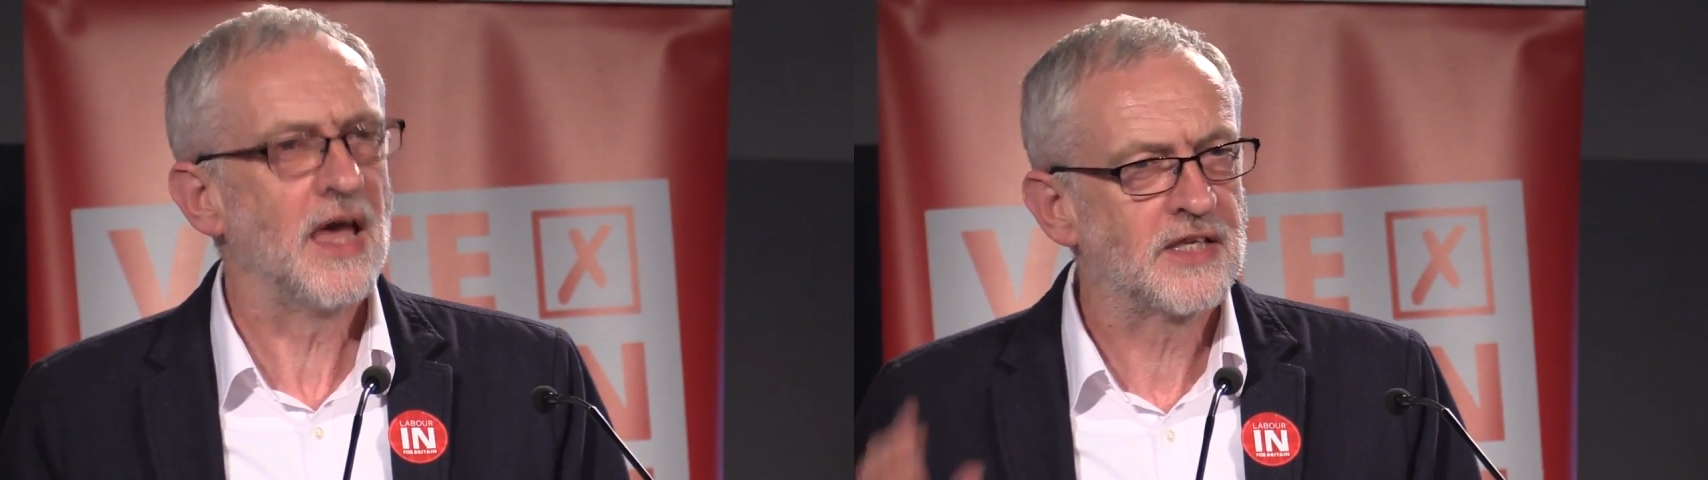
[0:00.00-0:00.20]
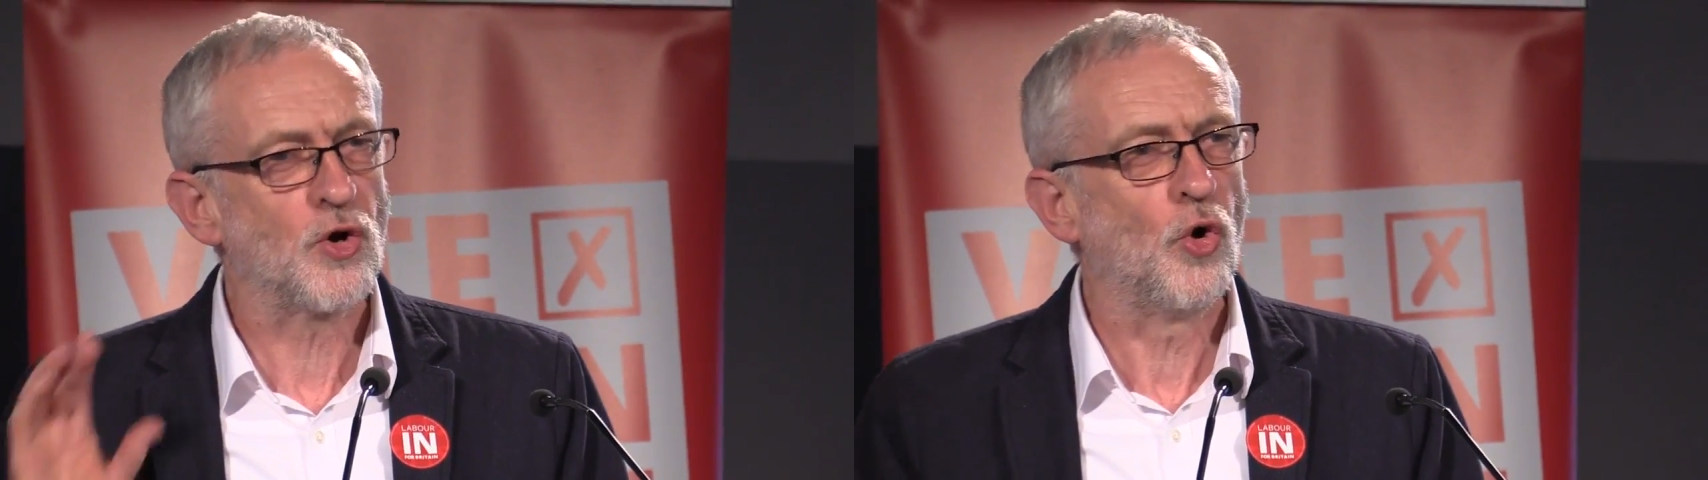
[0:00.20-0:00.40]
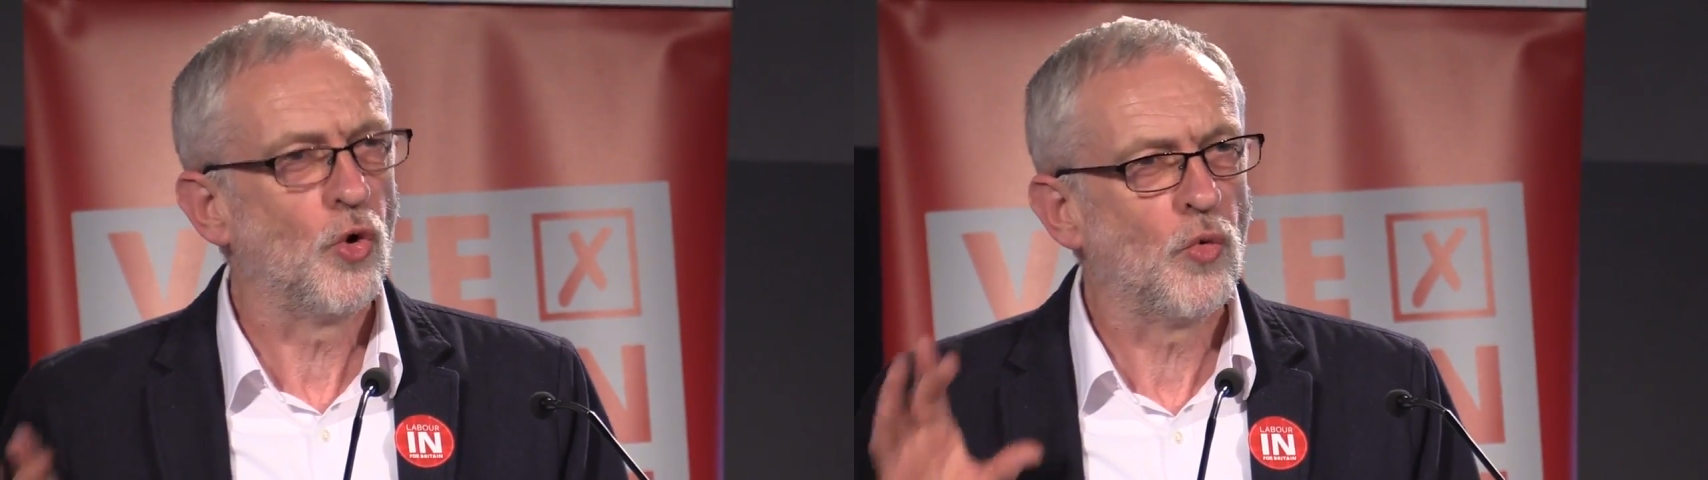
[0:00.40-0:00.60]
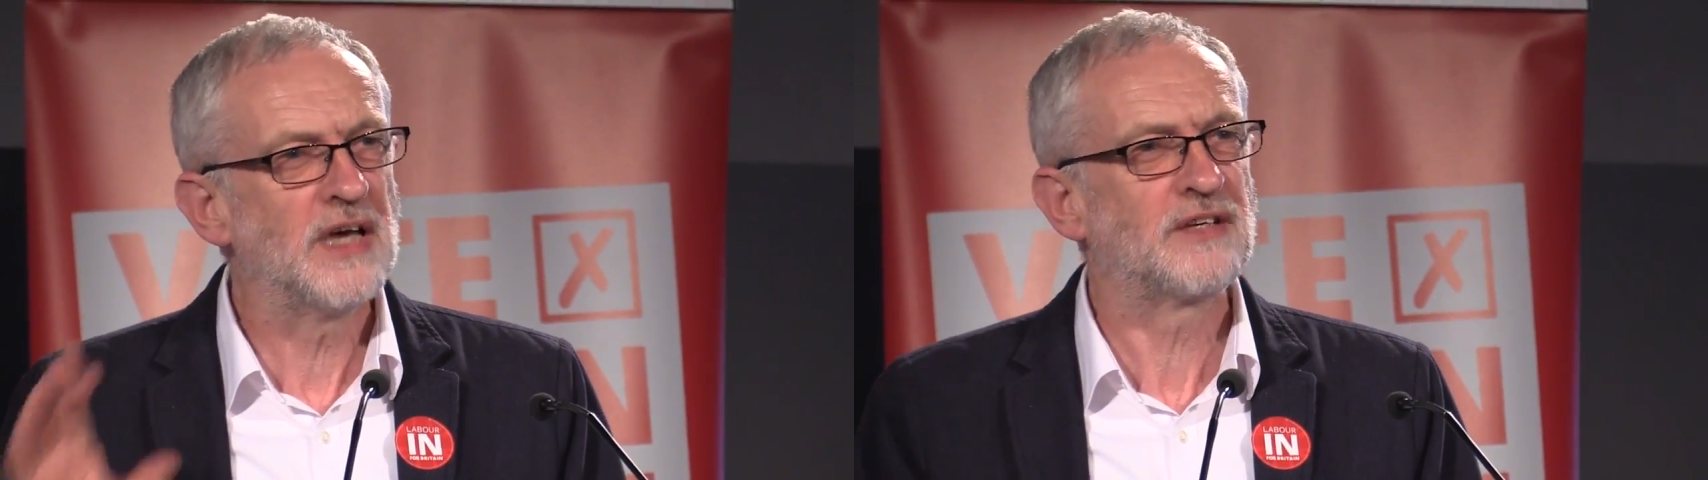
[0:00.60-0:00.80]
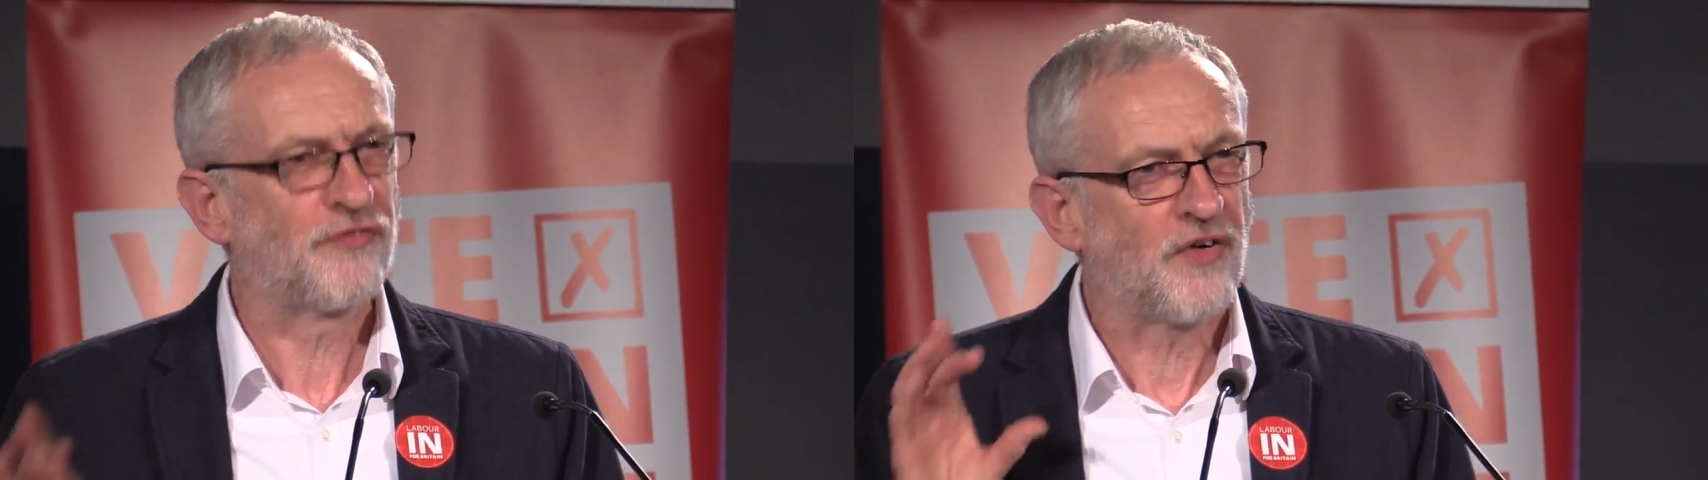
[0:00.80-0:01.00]
it's
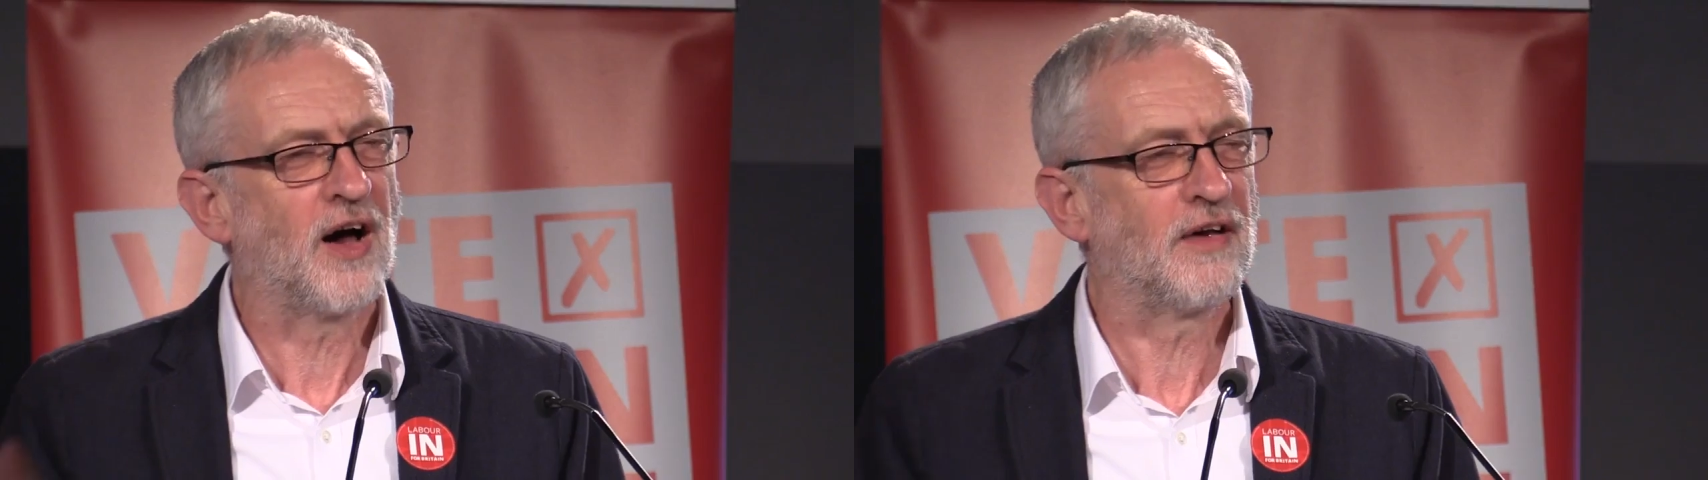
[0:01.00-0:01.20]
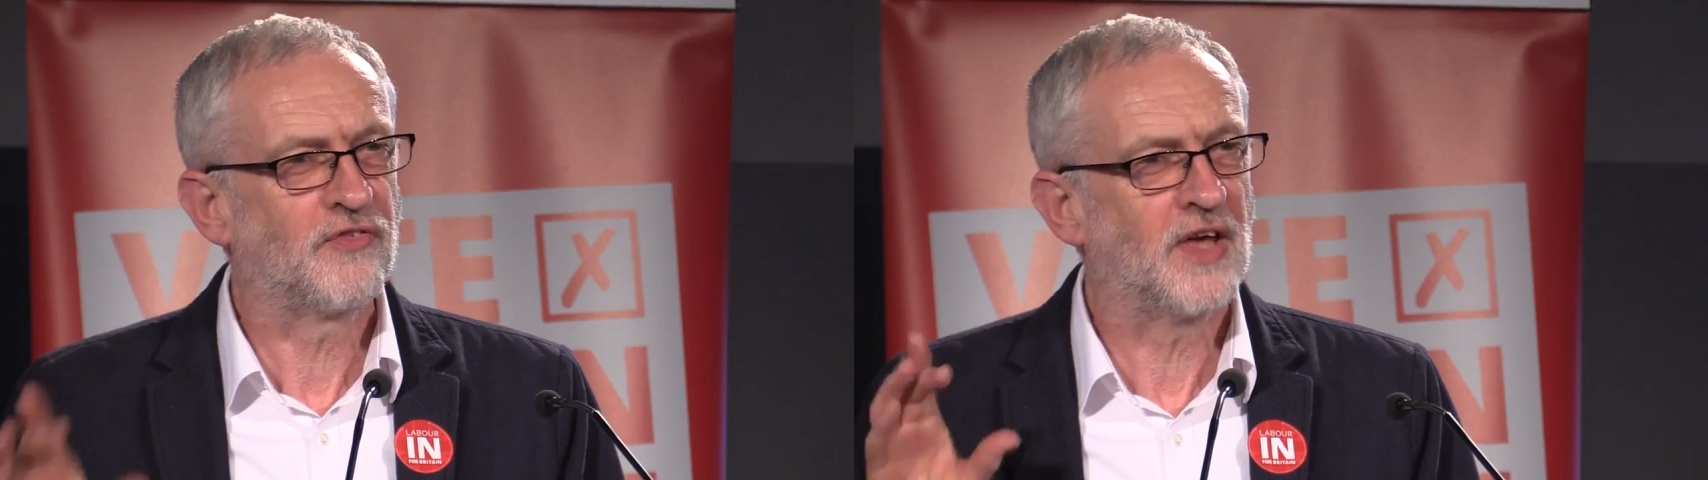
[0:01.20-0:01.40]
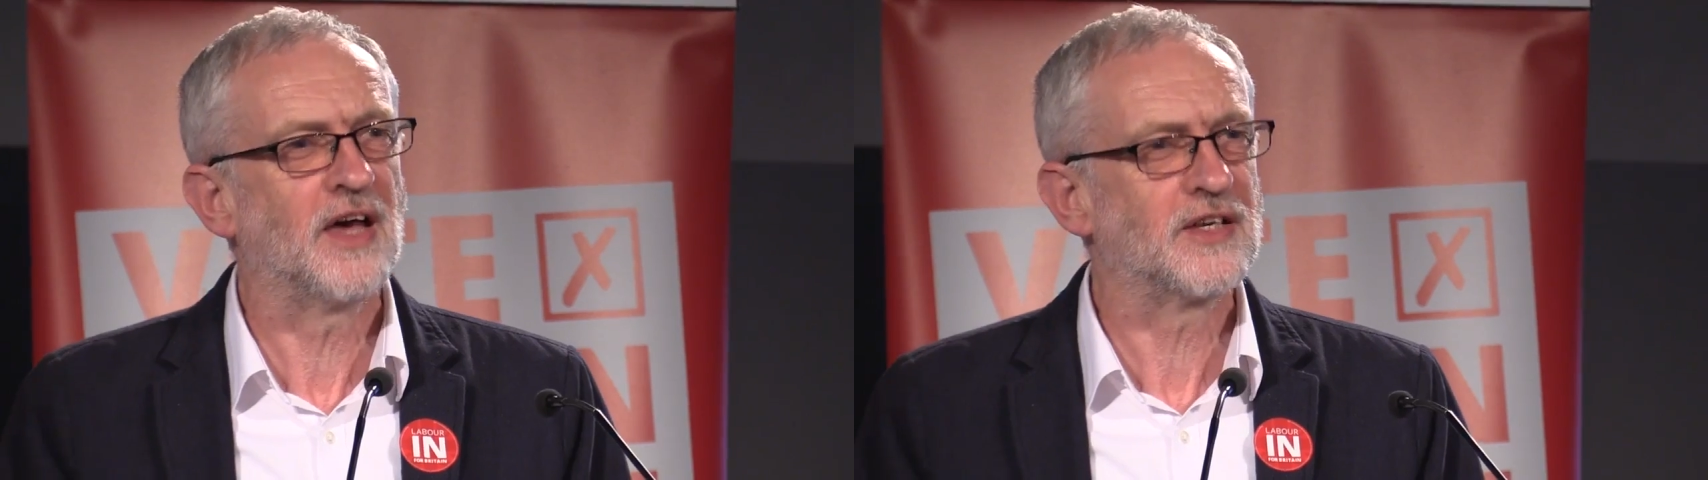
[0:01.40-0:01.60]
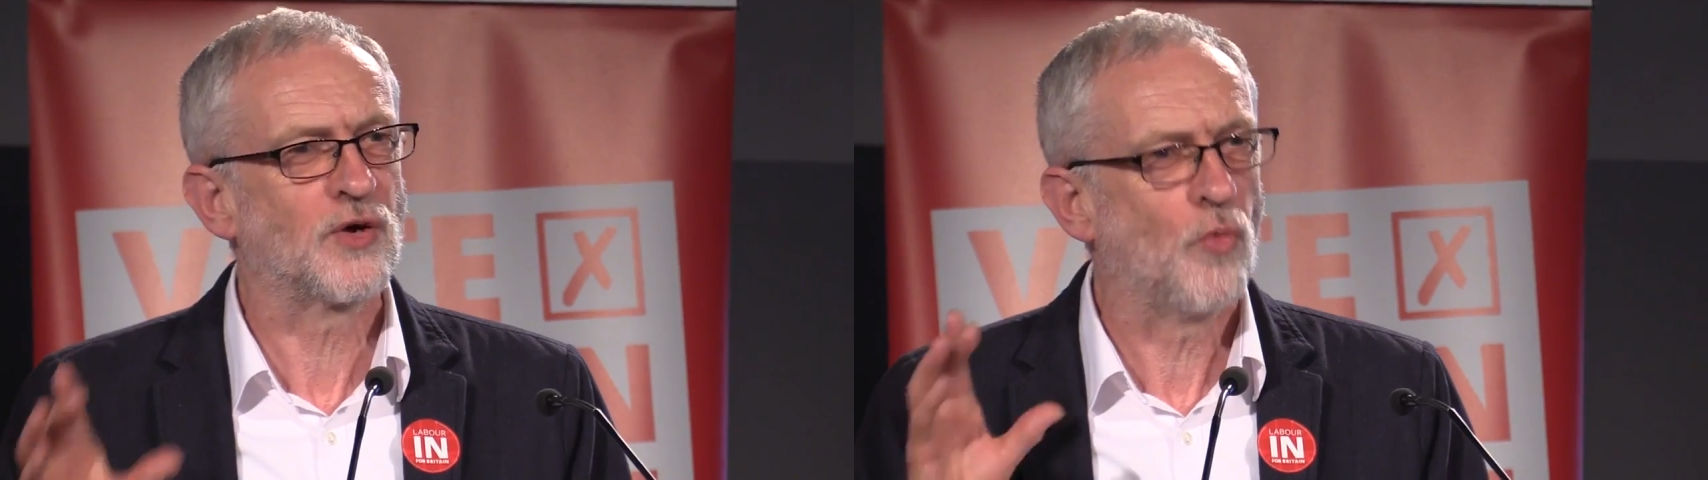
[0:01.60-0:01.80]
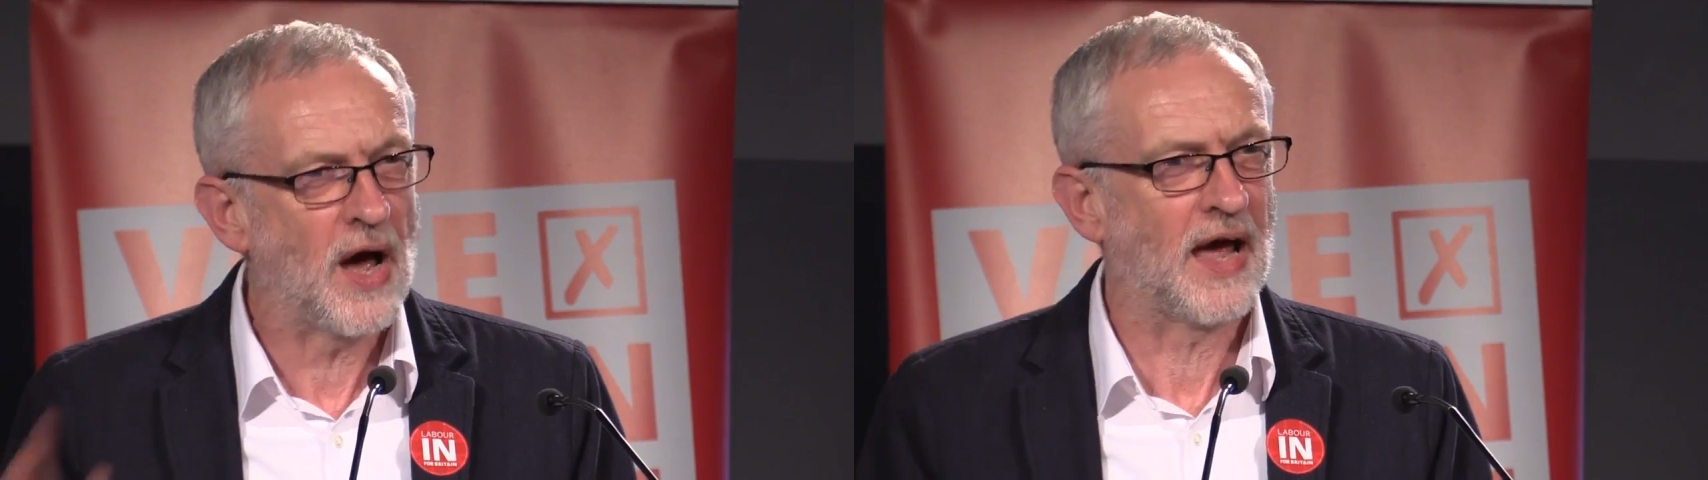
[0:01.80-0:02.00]
always five
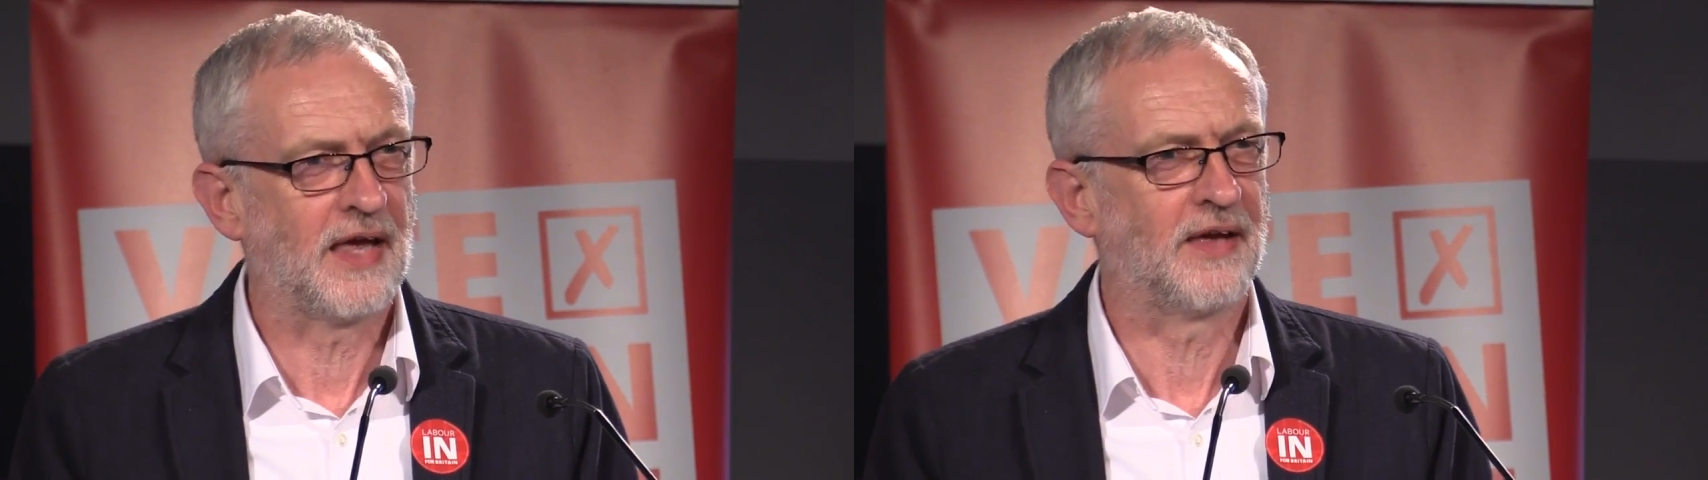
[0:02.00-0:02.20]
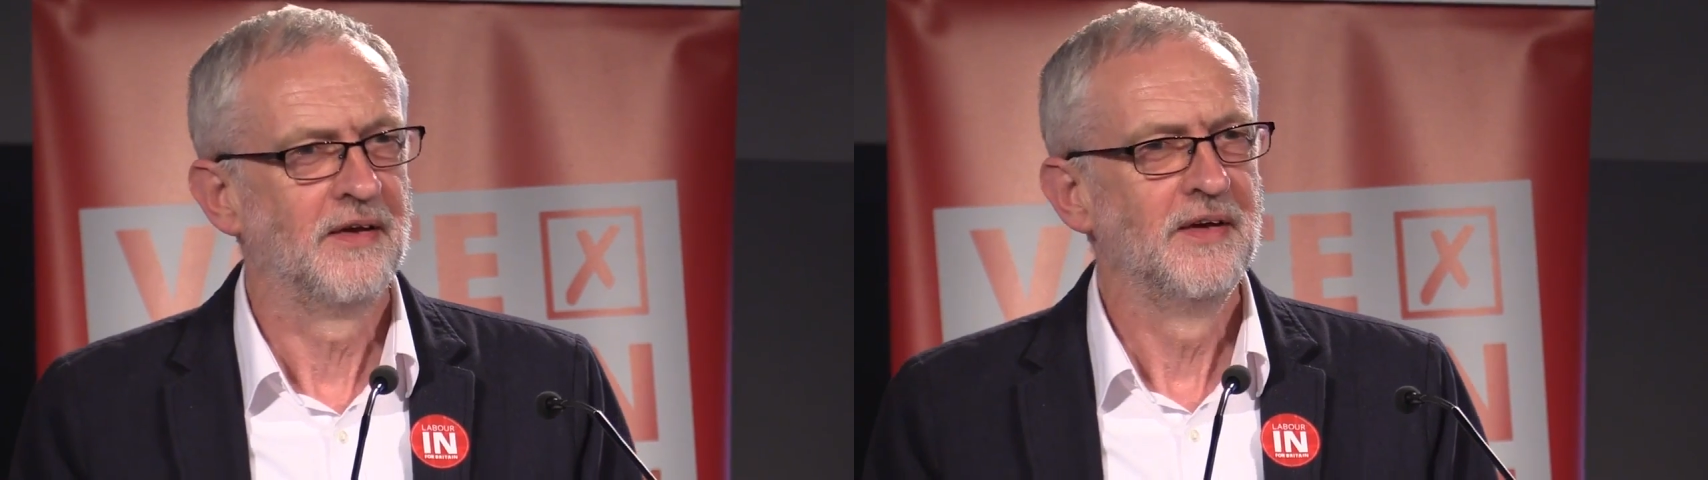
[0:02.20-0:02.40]
years away.